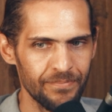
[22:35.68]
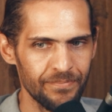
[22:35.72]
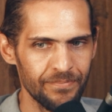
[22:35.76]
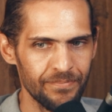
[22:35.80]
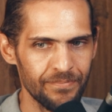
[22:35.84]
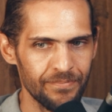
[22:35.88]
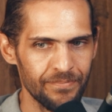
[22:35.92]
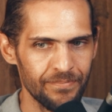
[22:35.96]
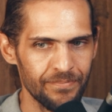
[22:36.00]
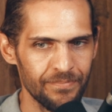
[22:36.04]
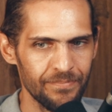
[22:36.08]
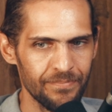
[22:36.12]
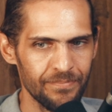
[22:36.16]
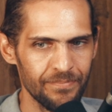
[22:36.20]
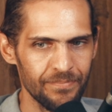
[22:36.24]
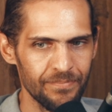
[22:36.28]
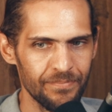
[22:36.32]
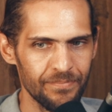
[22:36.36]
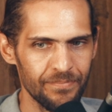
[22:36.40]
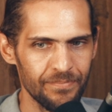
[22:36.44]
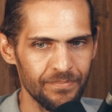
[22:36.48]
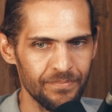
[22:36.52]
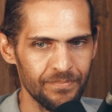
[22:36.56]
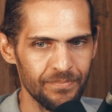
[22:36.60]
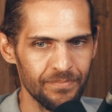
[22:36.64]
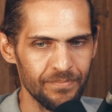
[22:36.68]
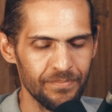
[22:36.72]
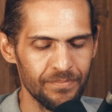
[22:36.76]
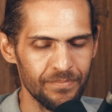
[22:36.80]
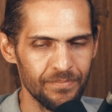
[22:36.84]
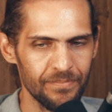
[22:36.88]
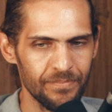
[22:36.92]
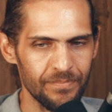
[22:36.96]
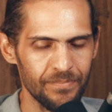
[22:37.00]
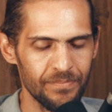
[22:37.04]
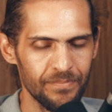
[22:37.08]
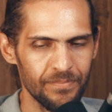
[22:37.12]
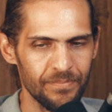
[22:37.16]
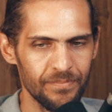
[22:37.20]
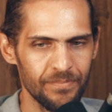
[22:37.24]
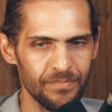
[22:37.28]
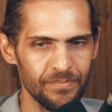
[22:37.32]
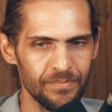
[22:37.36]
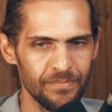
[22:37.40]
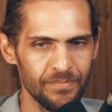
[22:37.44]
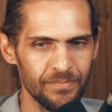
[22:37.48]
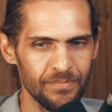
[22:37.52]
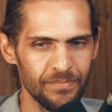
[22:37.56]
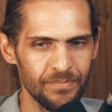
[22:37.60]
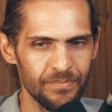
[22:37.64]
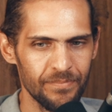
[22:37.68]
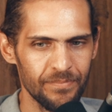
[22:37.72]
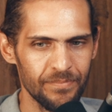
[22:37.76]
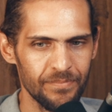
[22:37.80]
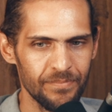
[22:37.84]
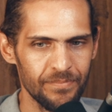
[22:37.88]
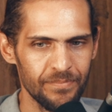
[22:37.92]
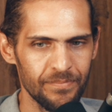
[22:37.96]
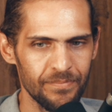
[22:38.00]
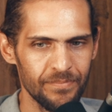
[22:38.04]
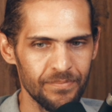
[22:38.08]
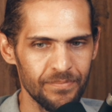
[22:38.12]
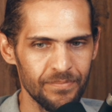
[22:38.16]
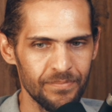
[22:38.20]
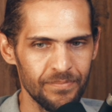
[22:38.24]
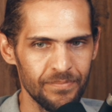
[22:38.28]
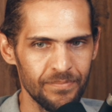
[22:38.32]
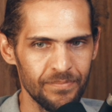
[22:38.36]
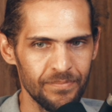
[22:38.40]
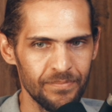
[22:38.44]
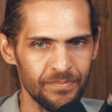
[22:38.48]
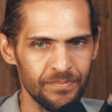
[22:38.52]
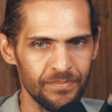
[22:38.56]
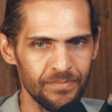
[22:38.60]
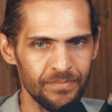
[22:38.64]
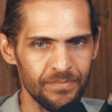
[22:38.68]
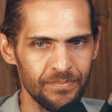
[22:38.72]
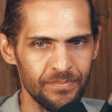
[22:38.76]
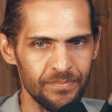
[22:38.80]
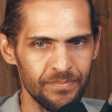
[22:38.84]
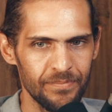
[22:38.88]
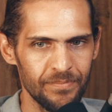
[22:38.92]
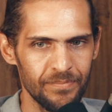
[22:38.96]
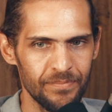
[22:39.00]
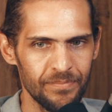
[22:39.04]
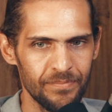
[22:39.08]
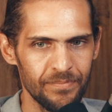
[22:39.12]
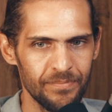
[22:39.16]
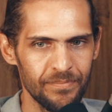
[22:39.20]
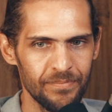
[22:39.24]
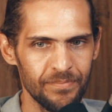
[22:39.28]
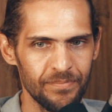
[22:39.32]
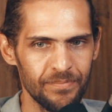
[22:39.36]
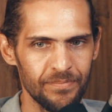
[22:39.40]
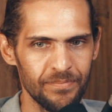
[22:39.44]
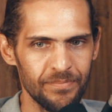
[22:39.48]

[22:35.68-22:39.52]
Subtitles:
No words are spoken by the person on screen.